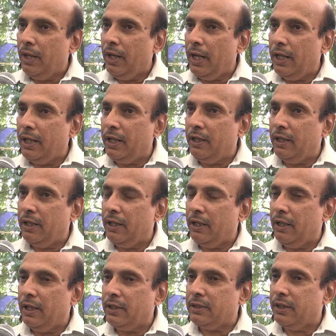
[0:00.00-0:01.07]
And
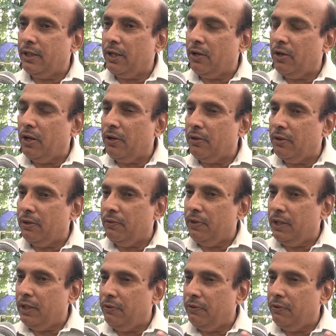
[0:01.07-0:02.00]
as a record, in